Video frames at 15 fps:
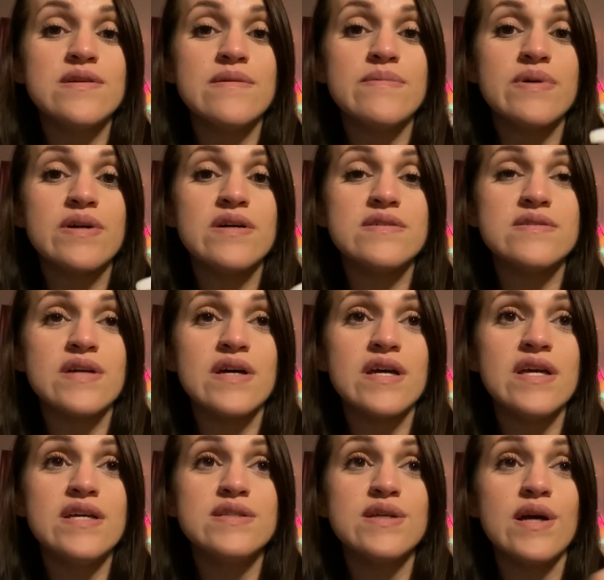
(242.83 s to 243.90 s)
up because like
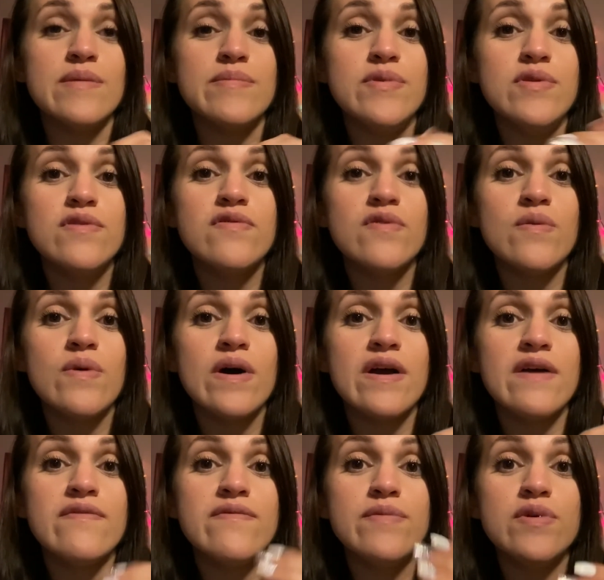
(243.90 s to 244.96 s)
he's got a beautiful
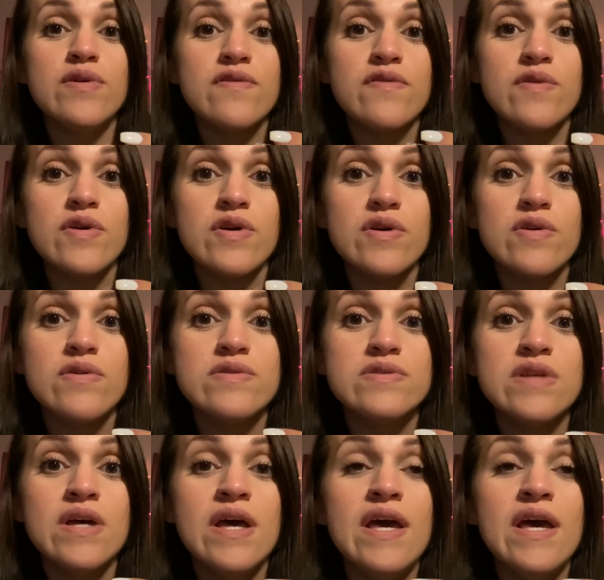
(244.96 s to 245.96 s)
wife, beautiful girls,